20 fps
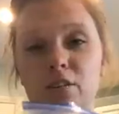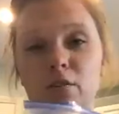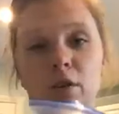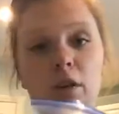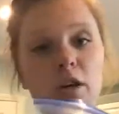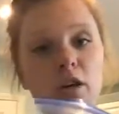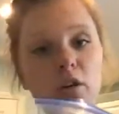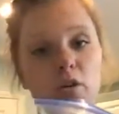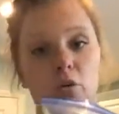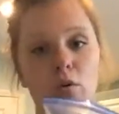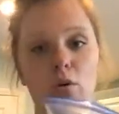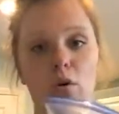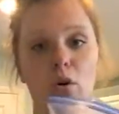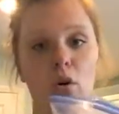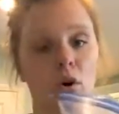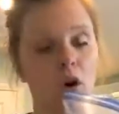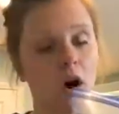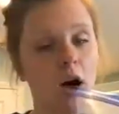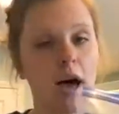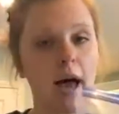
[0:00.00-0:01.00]
you can
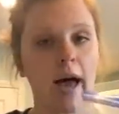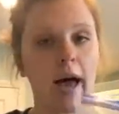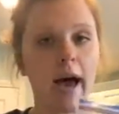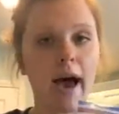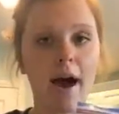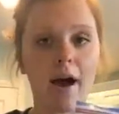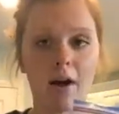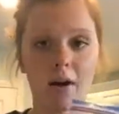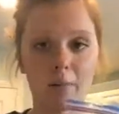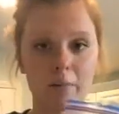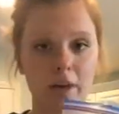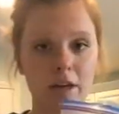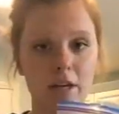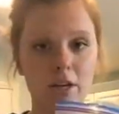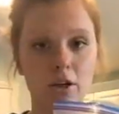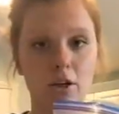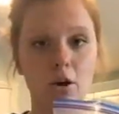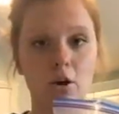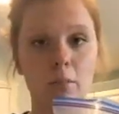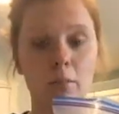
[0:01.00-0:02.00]
Google how to make
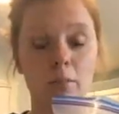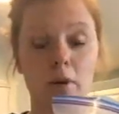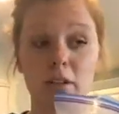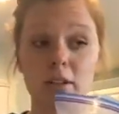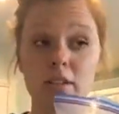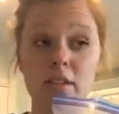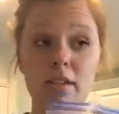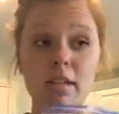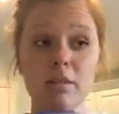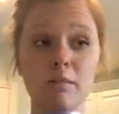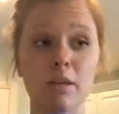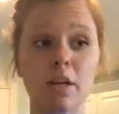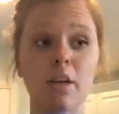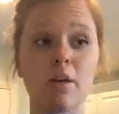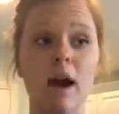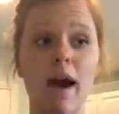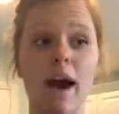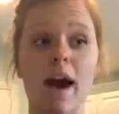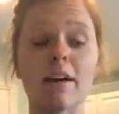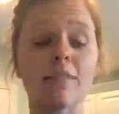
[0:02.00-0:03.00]
your own birdseed, but
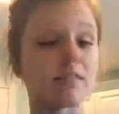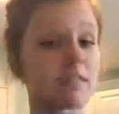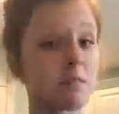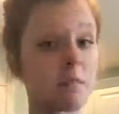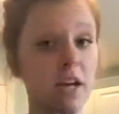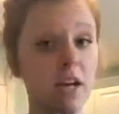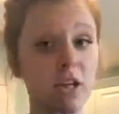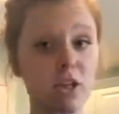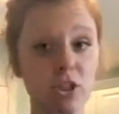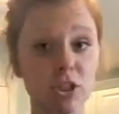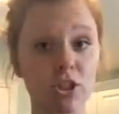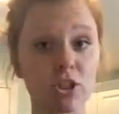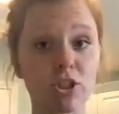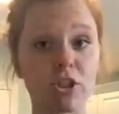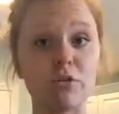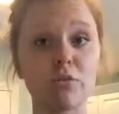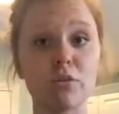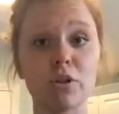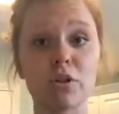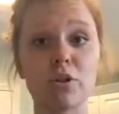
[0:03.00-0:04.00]
you have to make sure
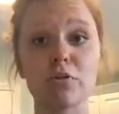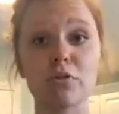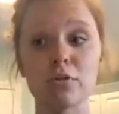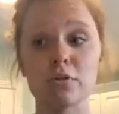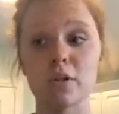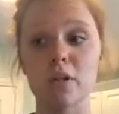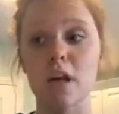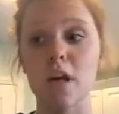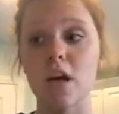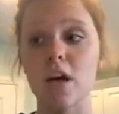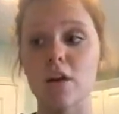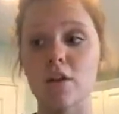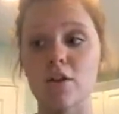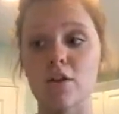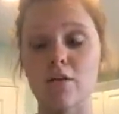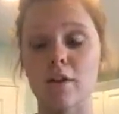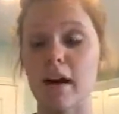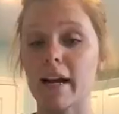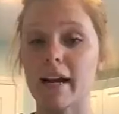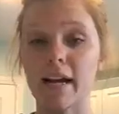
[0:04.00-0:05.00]
you use
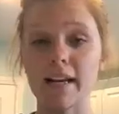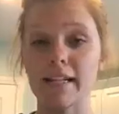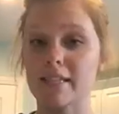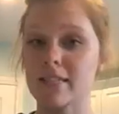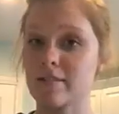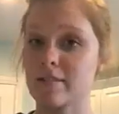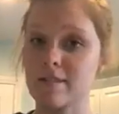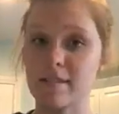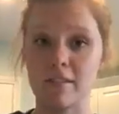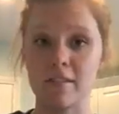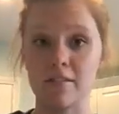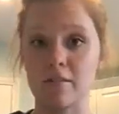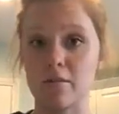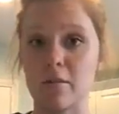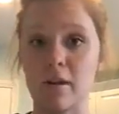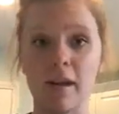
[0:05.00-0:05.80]
the right kinds of seeds.